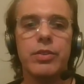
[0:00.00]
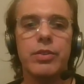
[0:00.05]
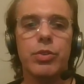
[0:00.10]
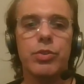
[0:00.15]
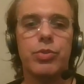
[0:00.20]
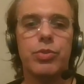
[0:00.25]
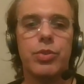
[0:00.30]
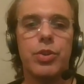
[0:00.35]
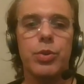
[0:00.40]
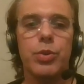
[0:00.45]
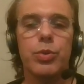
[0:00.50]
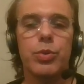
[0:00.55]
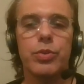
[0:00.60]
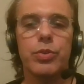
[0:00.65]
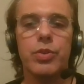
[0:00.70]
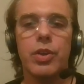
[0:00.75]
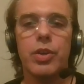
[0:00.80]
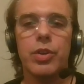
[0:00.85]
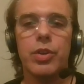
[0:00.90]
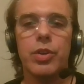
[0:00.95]
those
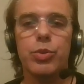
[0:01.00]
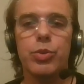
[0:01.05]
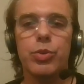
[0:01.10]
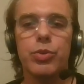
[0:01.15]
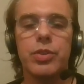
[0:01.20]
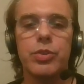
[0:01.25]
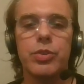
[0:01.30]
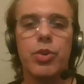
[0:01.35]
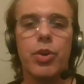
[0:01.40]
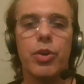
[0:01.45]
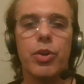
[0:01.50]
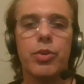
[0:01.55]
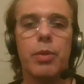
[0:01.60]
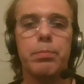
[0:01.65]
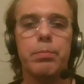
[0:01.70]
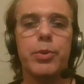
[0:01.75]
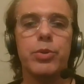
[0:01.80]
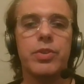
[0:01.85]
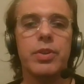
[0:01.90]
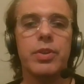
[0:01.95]
cures using your
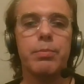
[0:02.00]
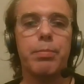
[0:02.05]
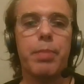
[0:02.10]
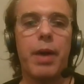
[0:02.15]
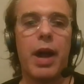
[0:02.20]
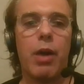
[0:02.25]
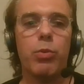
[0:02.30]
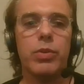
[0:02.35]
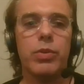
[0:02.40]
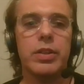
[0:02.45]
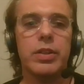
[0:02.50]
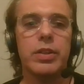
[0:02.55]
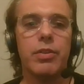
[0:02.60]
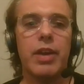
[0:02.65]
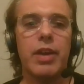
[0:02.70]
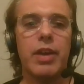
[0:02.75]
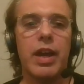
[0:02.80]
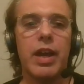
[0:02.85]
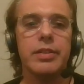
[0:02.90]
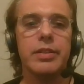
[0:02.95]
computing power,
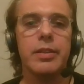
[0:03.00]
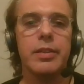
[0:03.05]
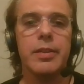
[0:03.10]
right?